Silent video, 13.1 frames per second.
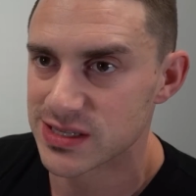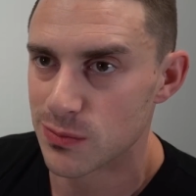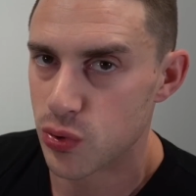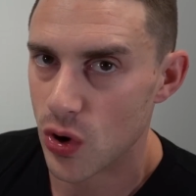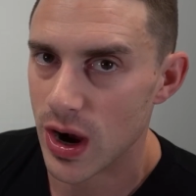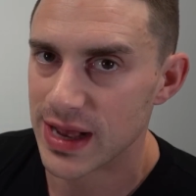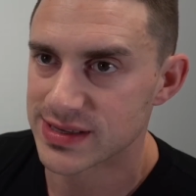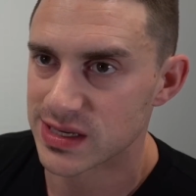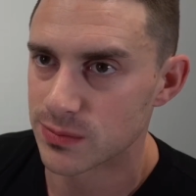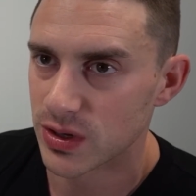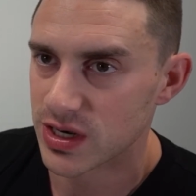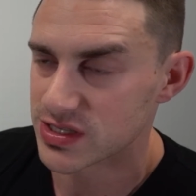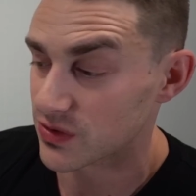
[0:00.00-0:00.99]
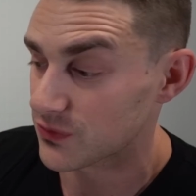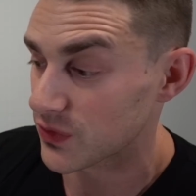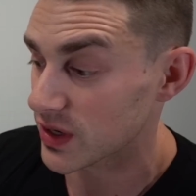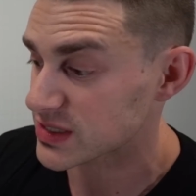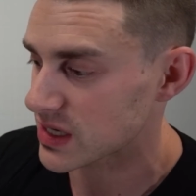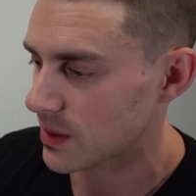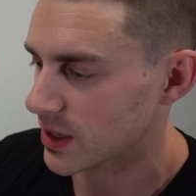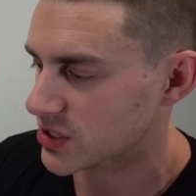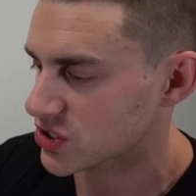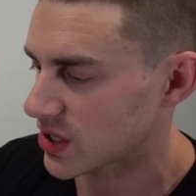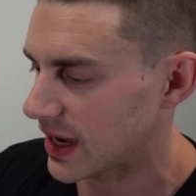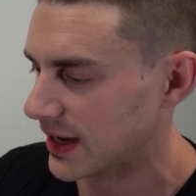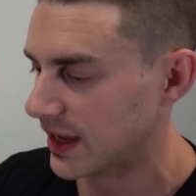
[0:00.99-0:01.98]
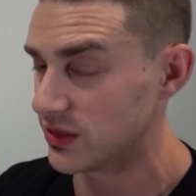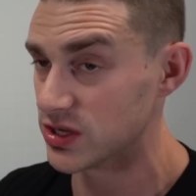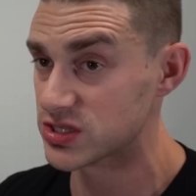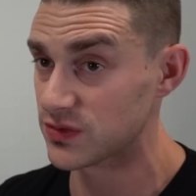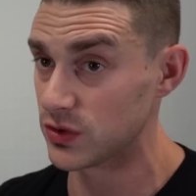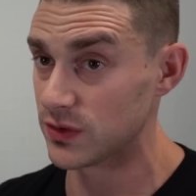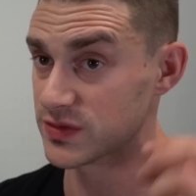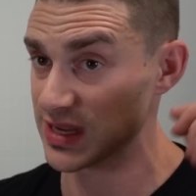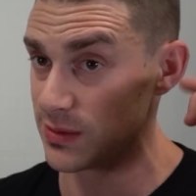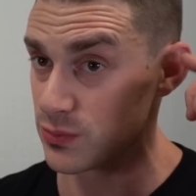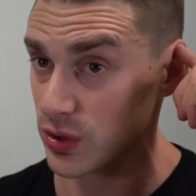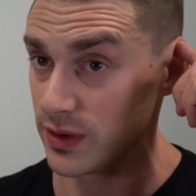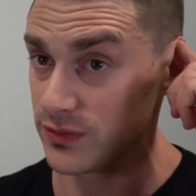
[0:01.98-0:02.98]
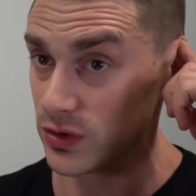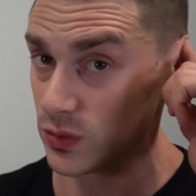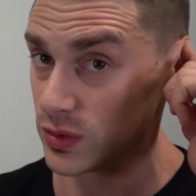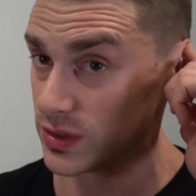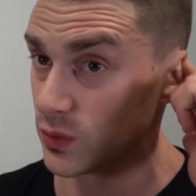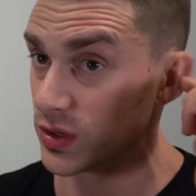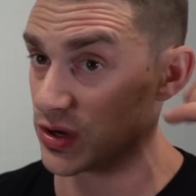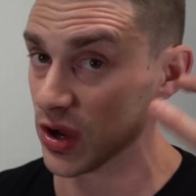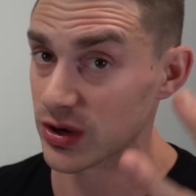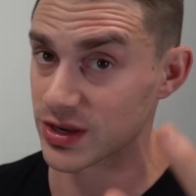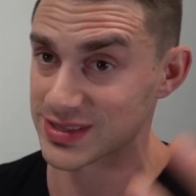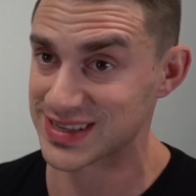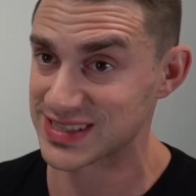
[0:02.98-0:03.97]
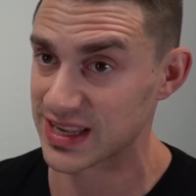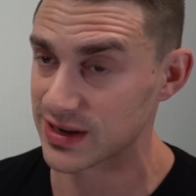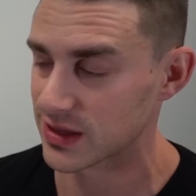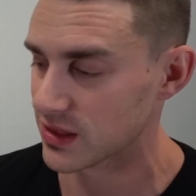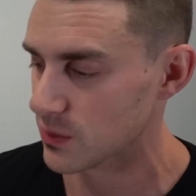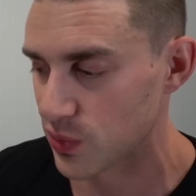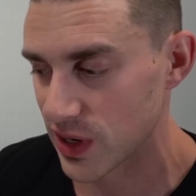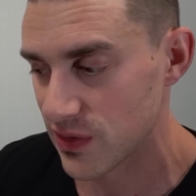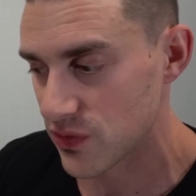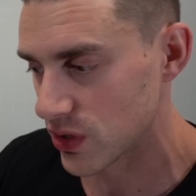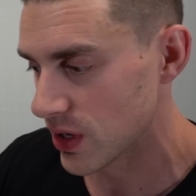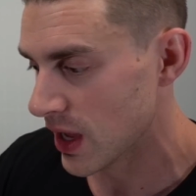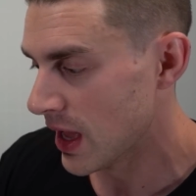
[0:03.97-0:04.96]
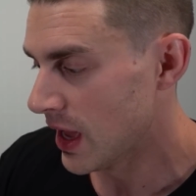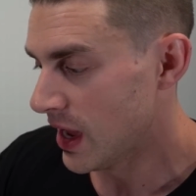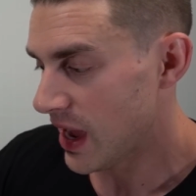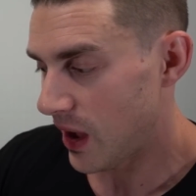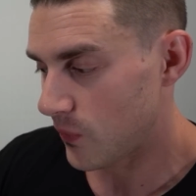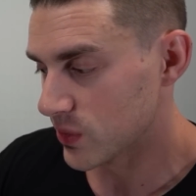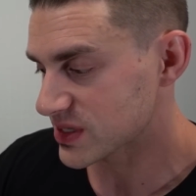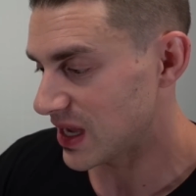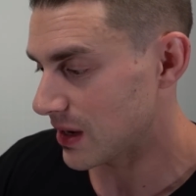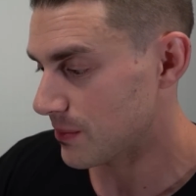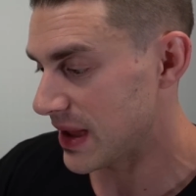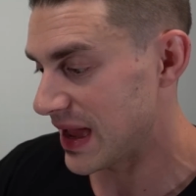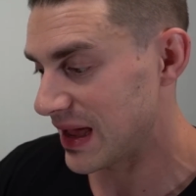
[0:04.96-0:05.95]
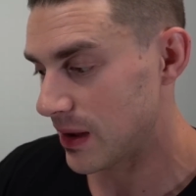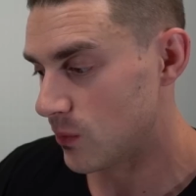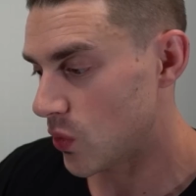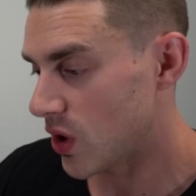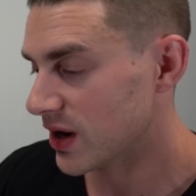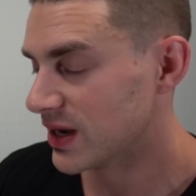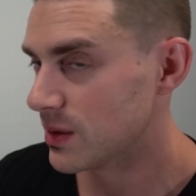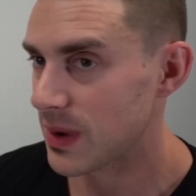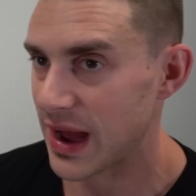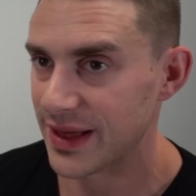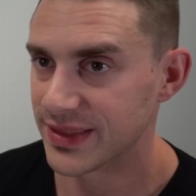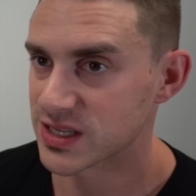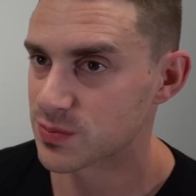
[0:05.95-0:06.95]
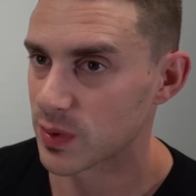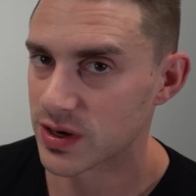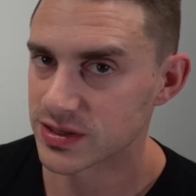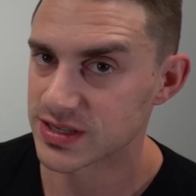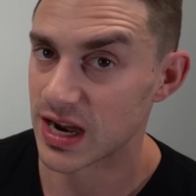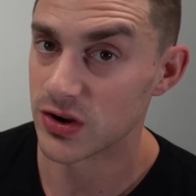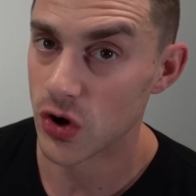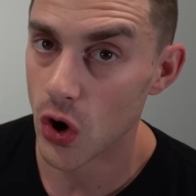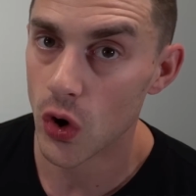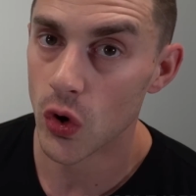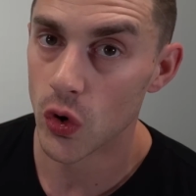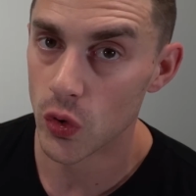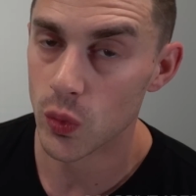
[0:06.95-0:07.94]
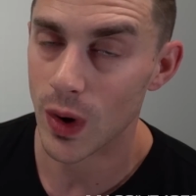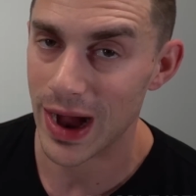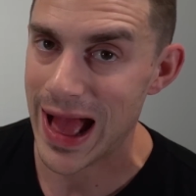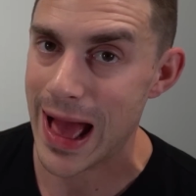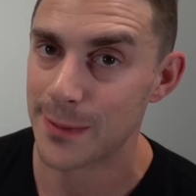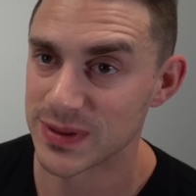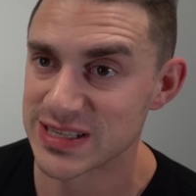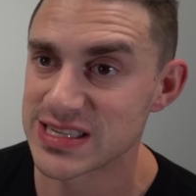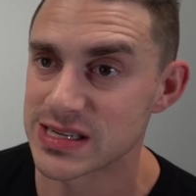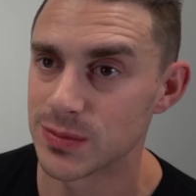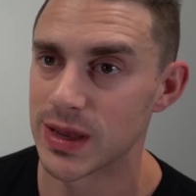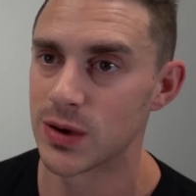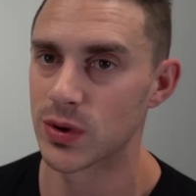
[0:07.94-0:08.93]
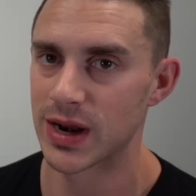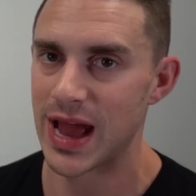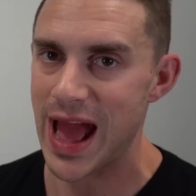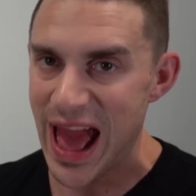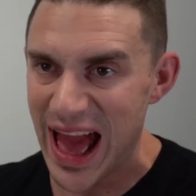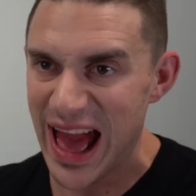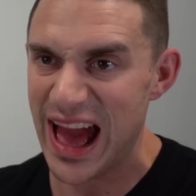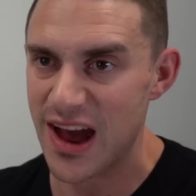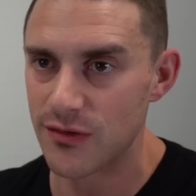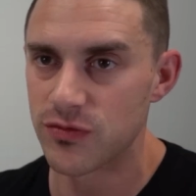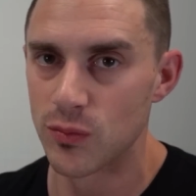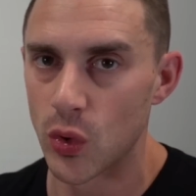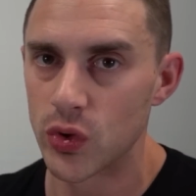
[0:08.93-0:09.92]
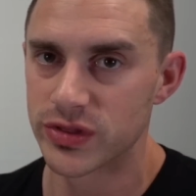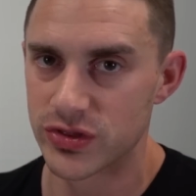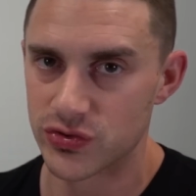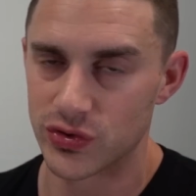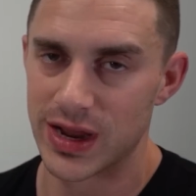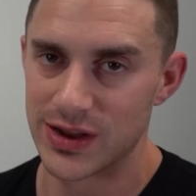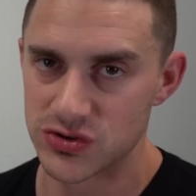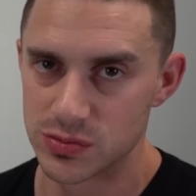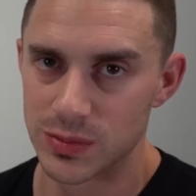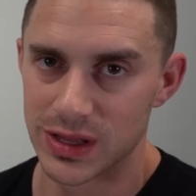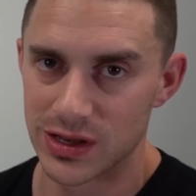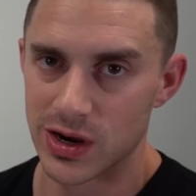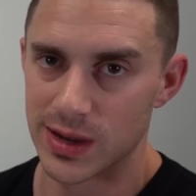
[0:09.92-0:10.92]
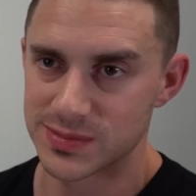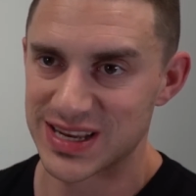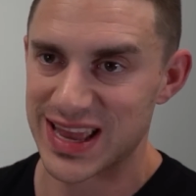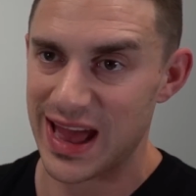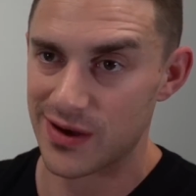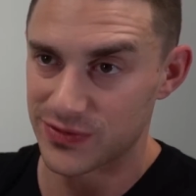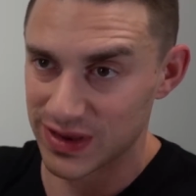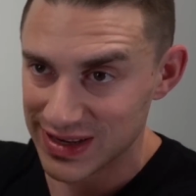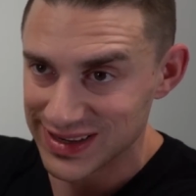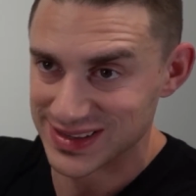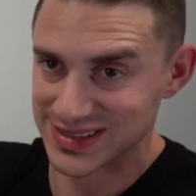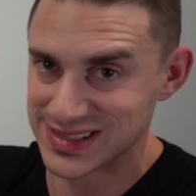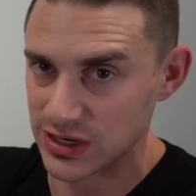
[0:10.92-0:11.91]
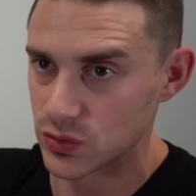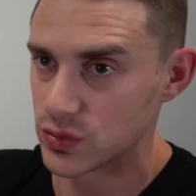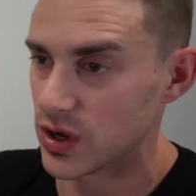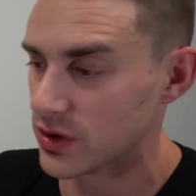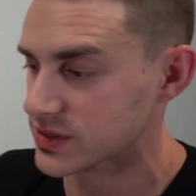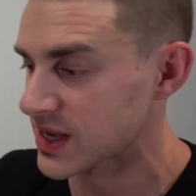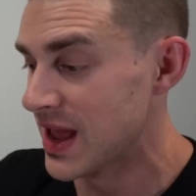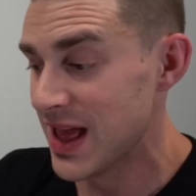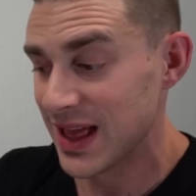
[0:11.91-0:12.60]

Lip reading: surprising, because the first time I tried it, and those of you who have seen preview would know because I said it in the preview, I was like, man, I'm worried about this because I know what happens to me when I have more than 300 milligrams of caffeine in a single dose.